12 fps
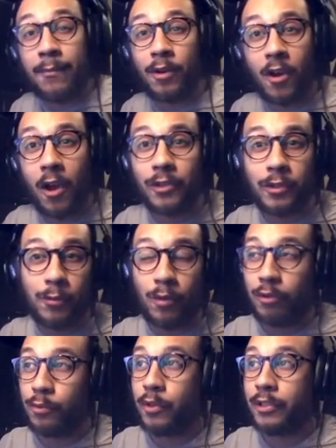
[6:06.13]
time on Call of Duty
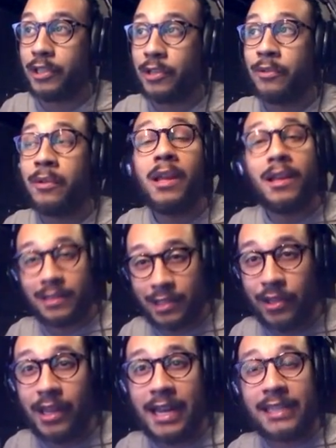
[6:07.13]
World War II,
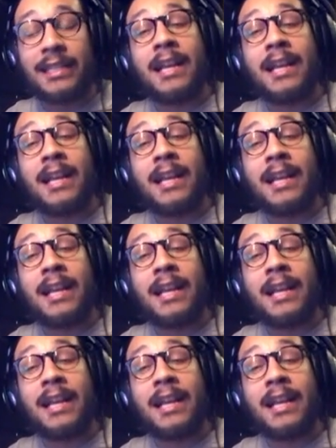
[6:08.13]
till the next